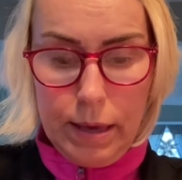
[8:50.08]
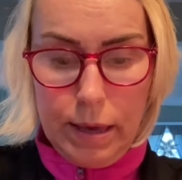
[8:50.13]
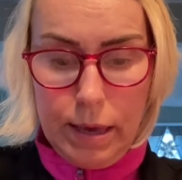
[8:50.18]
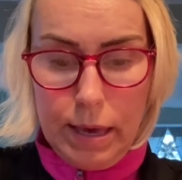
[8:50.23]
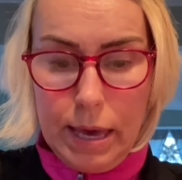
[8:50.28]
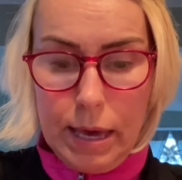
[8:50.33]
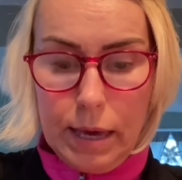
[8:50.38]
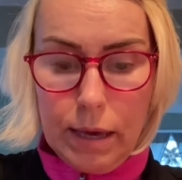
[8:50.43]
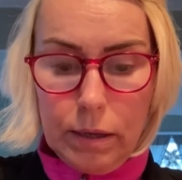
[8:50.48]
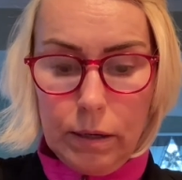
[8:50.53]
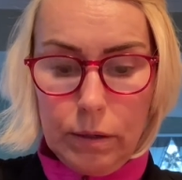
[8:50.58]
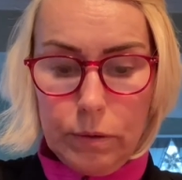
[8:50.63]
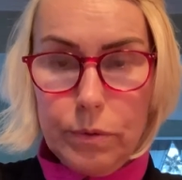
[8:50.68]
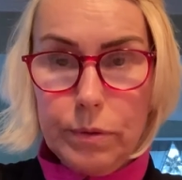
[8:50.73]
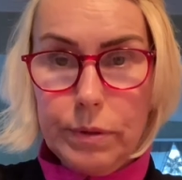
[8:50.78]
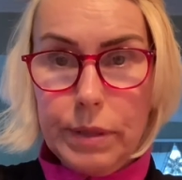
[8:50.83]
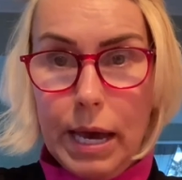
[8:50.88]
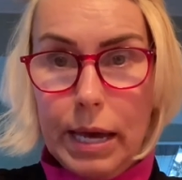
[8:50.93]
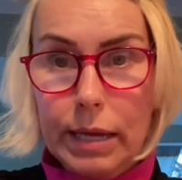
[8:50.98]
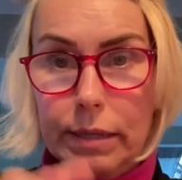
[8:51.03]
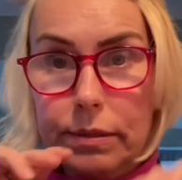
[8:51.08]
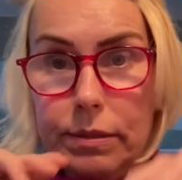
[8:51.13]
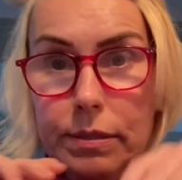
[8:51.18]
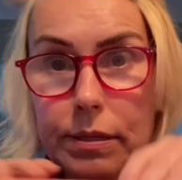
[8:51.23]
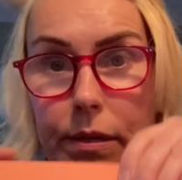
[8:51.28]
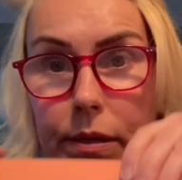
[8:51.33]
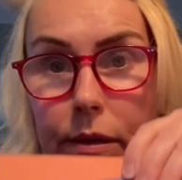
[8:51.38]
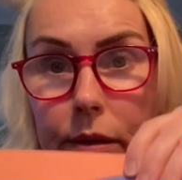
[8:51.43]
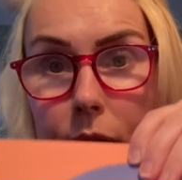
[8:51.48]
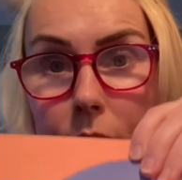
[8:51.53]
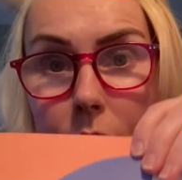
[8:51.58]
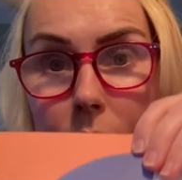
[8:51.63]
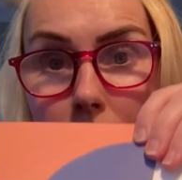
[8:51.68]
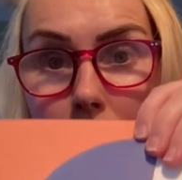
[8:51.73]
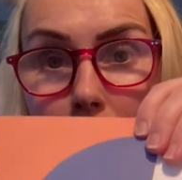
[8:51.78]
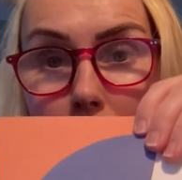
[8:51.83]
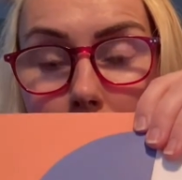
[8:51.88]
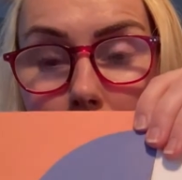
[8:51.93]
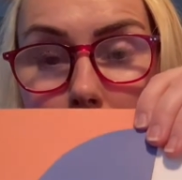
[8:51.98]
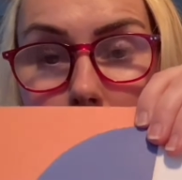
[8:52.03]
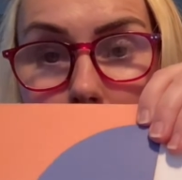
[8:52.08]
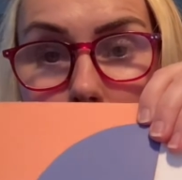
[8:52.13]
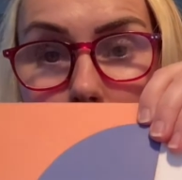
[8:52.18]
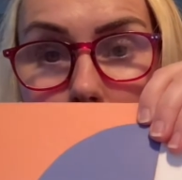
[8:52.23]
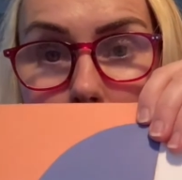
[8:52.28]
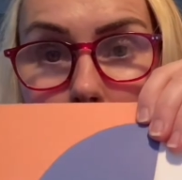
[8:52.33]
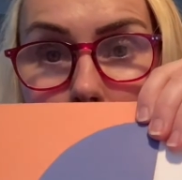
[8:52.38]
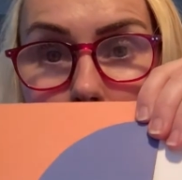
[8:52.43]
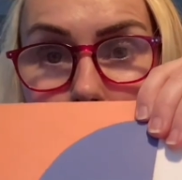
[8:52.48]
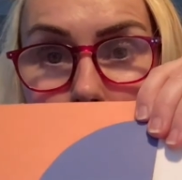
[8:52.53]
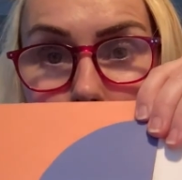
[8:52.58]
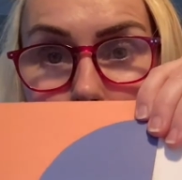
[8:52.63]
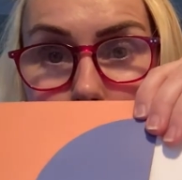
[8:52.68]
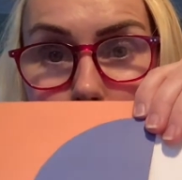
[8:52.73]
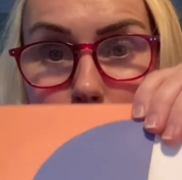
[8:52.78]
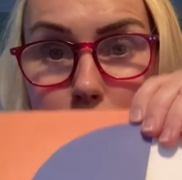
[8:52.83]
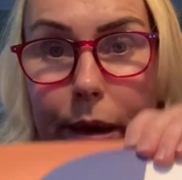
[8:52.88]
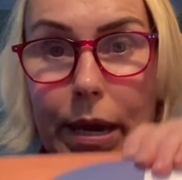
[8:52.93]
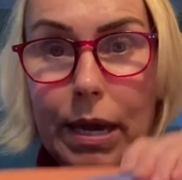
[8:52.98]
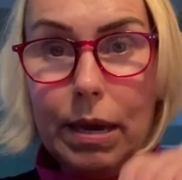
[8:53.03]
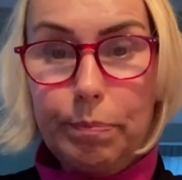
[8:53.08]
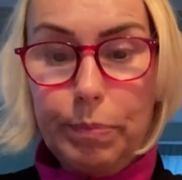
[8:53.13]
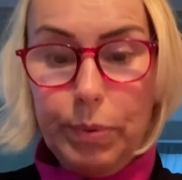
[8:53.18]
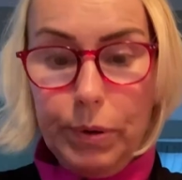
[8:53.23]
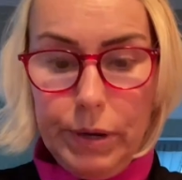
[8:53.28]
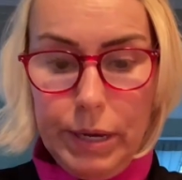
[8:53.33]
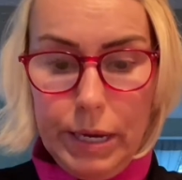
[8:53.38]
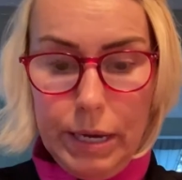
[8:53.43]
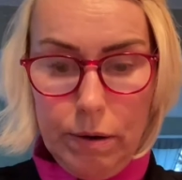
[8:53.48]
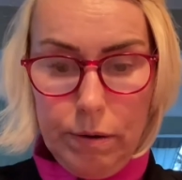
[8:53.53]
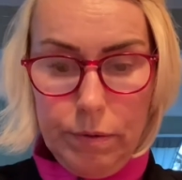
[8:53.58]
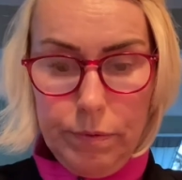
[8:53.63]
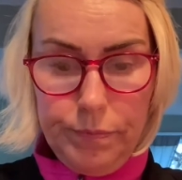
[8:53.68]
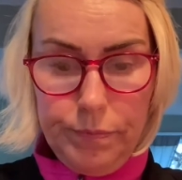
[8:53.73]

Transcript: and glue that onto your paper here,